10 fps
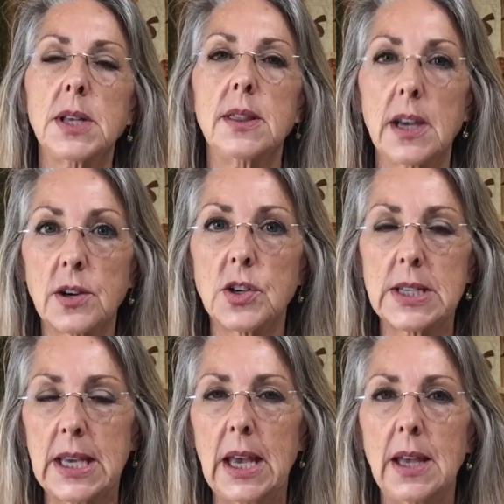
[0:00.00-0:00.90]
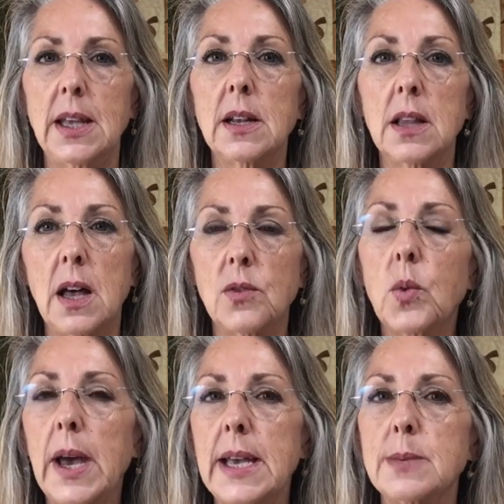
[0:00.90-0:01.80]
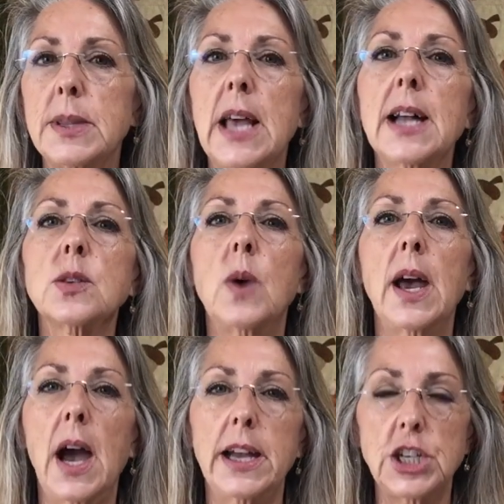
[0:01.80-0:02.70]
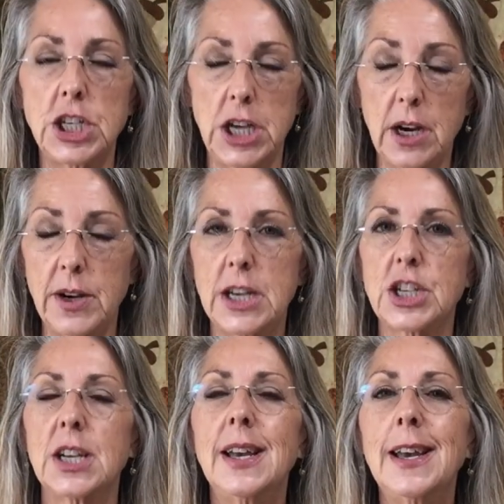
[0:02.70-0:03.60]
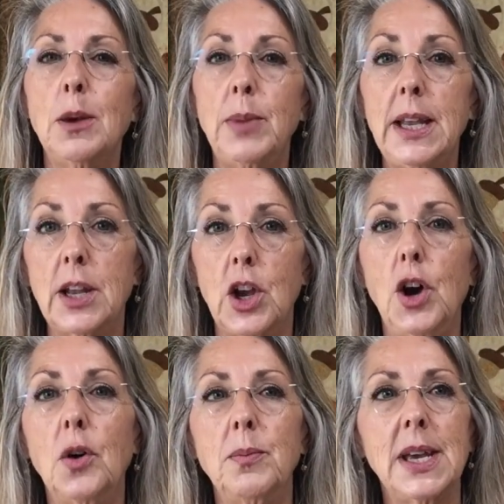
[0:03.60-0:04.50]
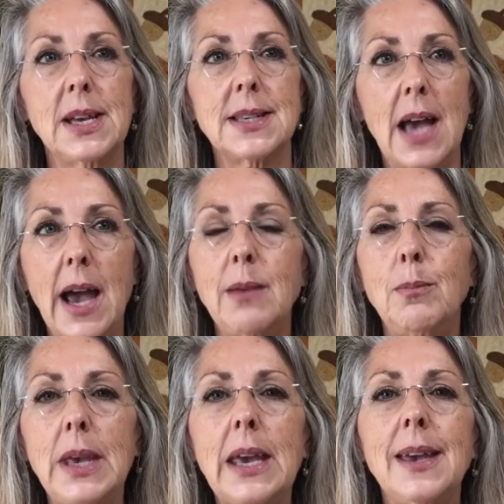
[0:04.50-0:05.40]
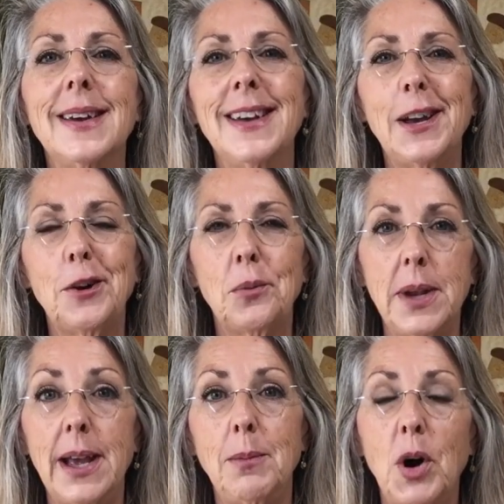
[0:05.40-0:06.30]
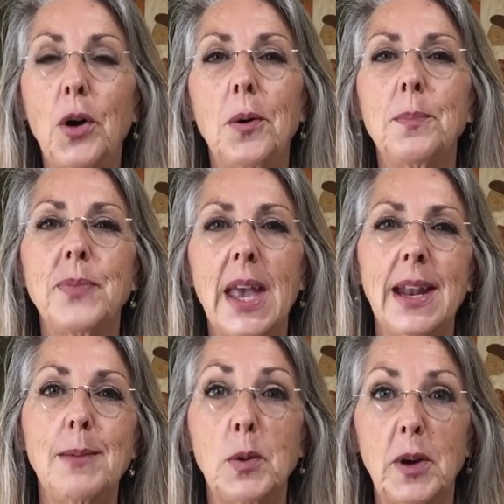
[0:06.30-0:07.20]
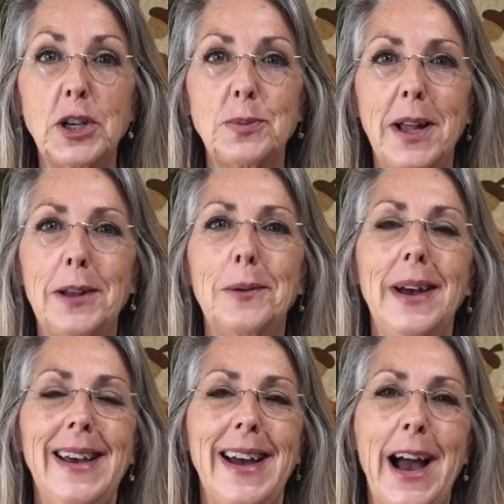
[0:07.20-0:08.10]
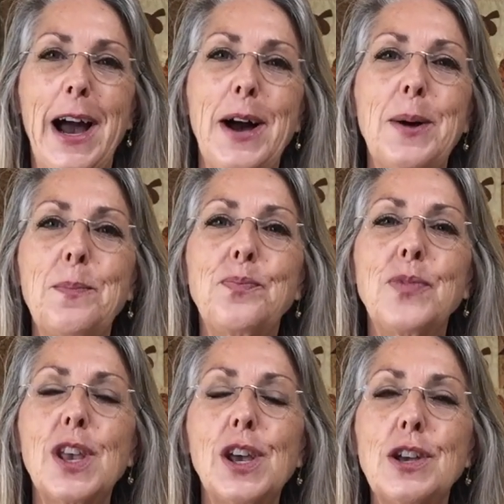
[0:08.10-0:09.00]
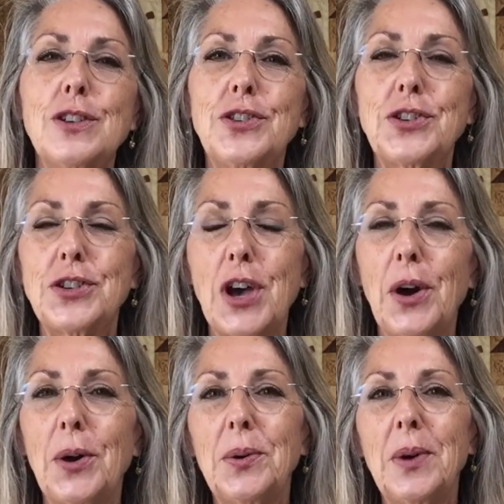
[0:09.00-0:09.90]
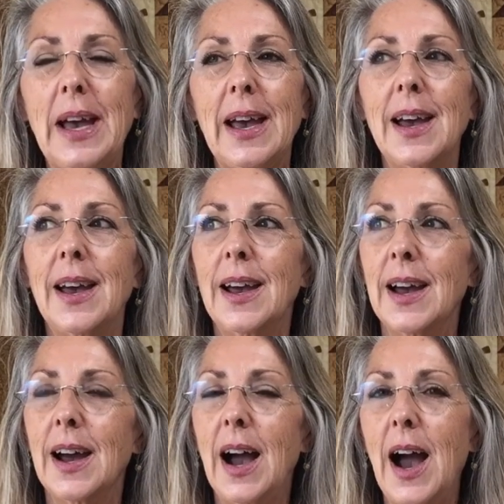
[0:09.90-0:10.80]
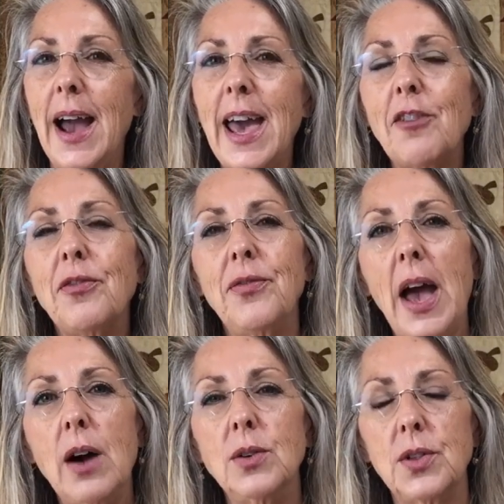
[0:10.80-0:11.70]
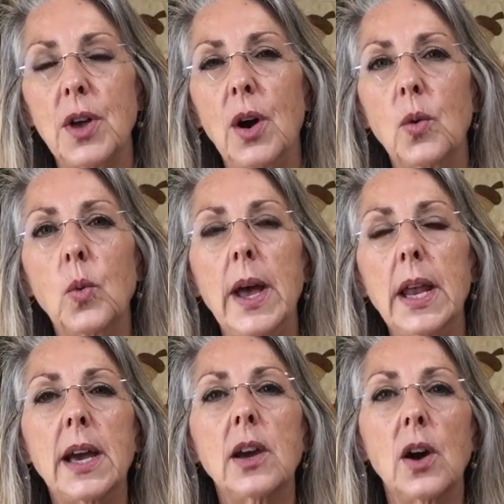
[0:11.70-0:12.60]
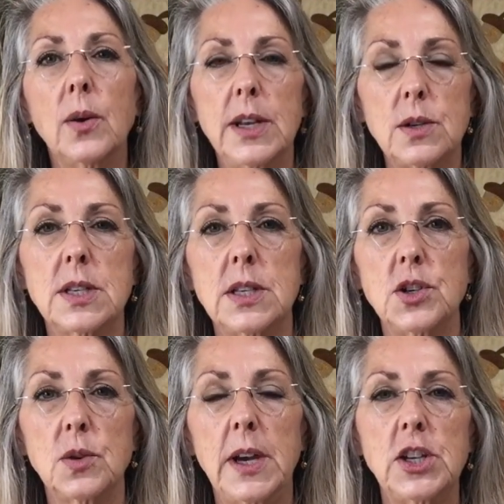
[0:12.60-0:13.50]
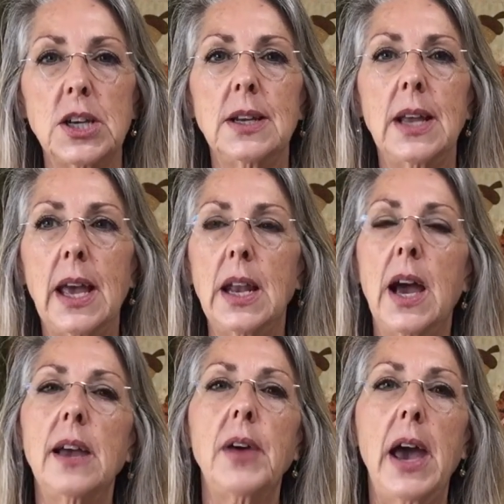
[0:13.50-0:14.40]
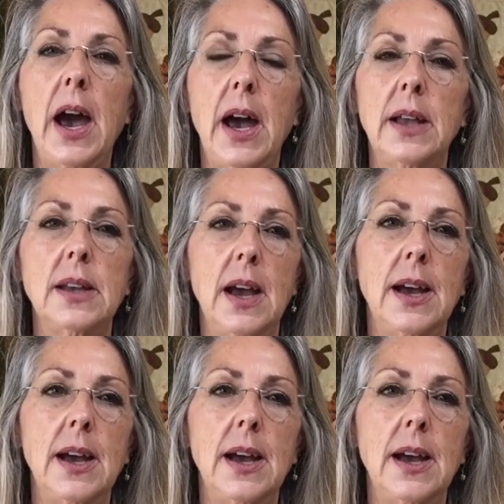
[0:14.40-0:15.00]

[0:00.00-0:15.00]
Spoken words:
a thicker skin in a lot of ways, but that's why I cherish being at home, because I'm me when I am home, and I'm a marshmallow. So I have found, though, when I go into a situation, and I've had,